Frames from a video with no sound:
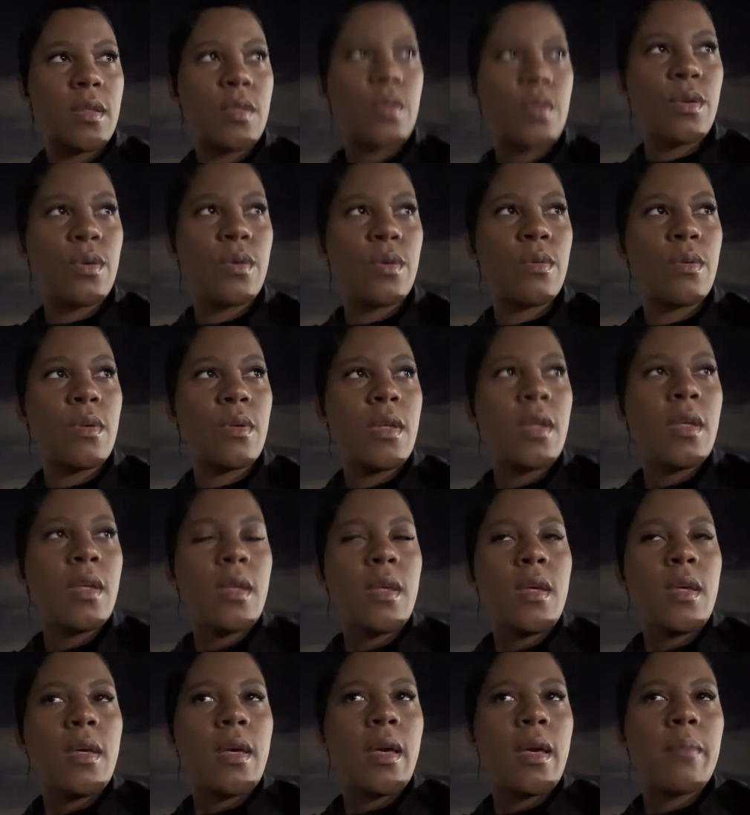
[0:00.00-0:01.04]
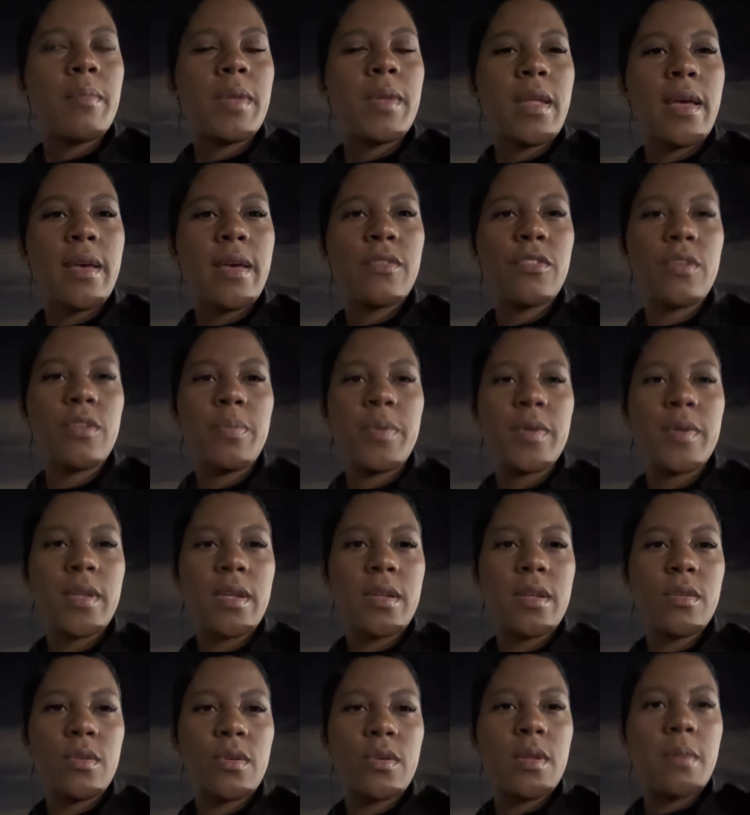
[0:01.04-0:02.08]
So I'm glad she put
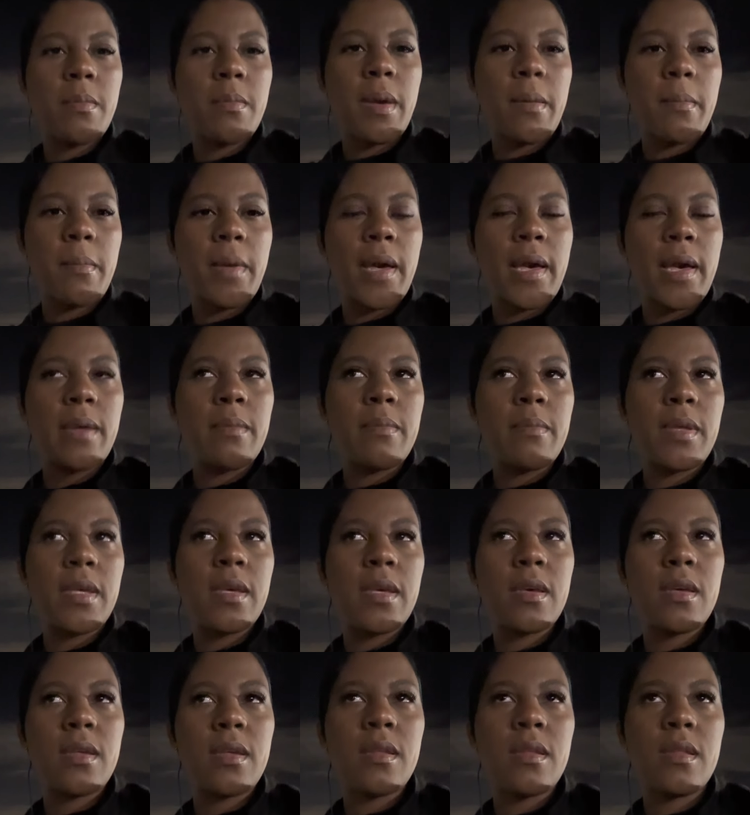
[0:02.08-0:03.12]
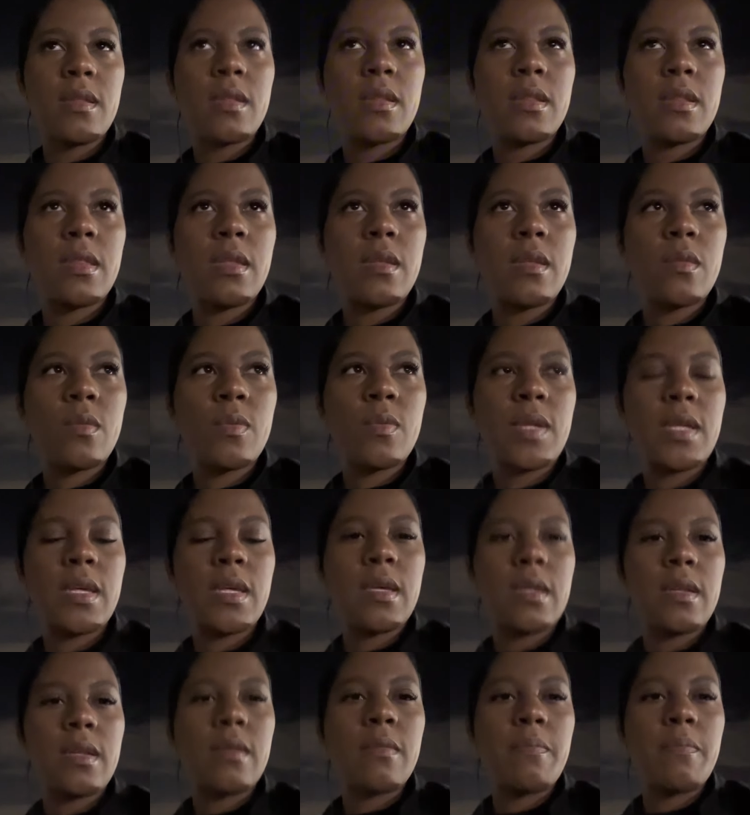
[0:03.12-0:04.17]
that thought in my mind because this
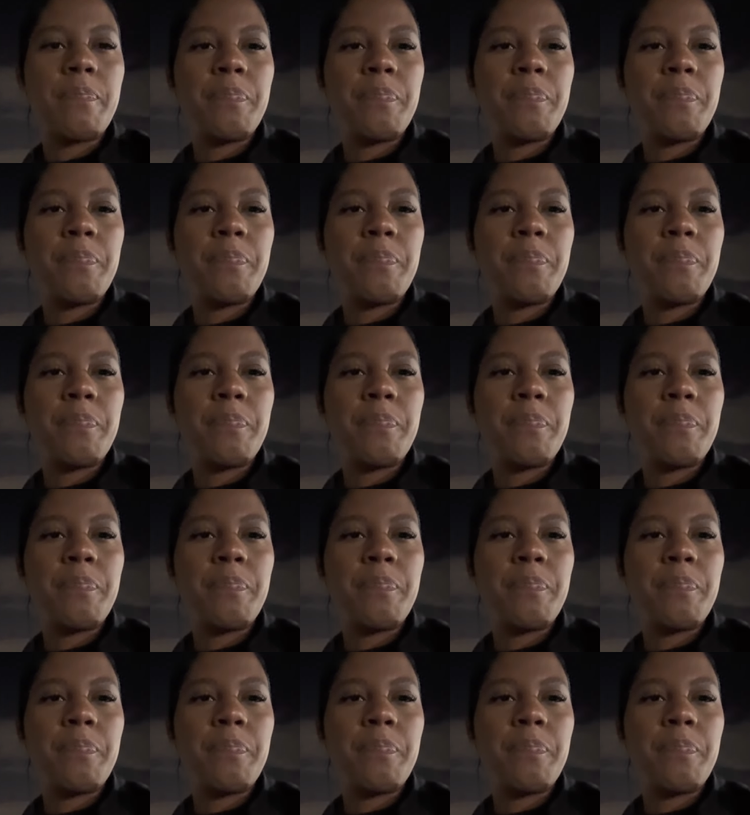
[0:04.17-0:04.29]
weekend,